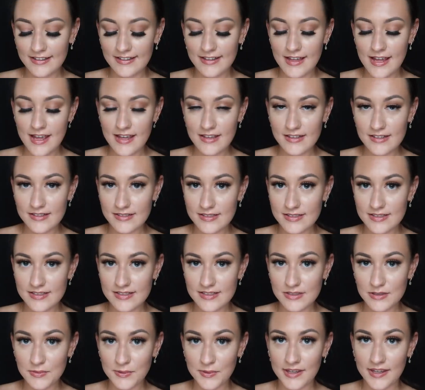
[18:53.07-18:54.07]

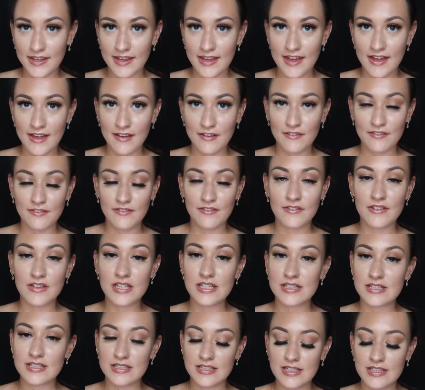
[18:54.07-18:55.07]
Next, we have
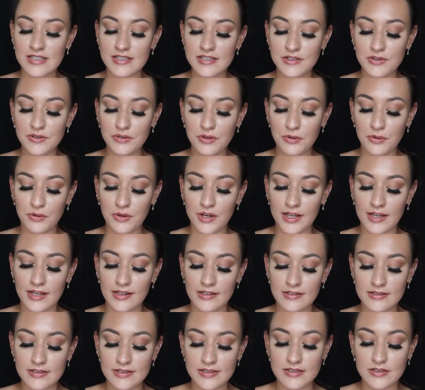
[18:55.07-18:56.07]
seasonal
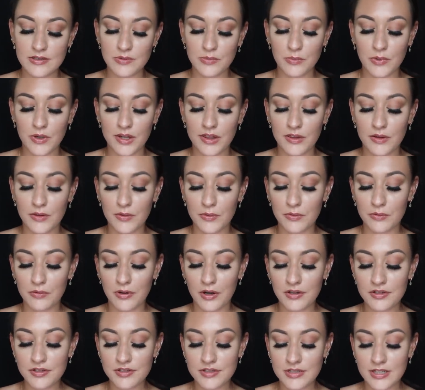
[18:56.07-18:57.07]
greens with
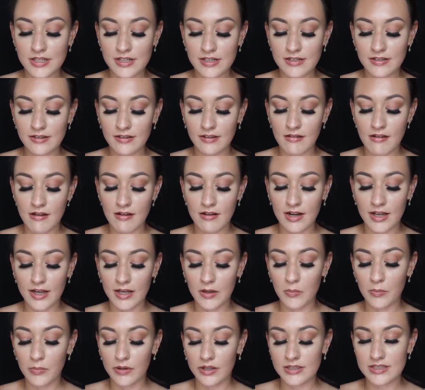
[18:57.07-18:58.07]
roasted
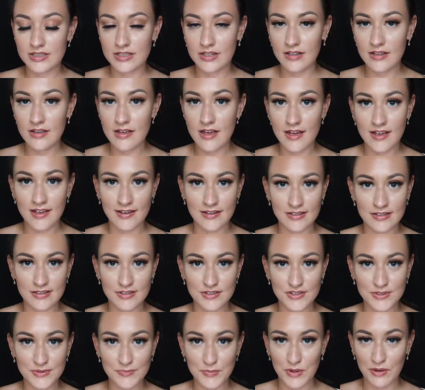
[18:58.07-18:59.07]
garlic butter and
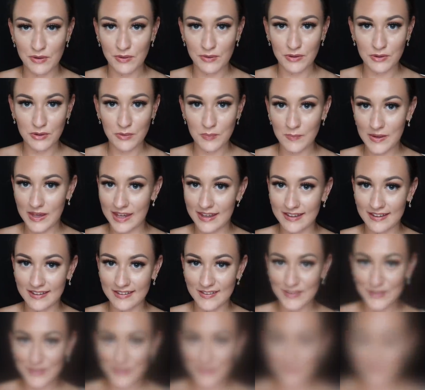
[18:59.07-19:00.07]
smoked
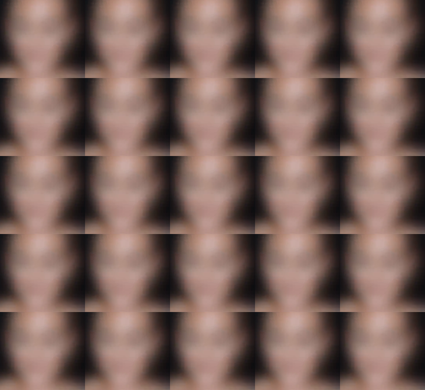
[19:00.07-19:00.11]
bacon.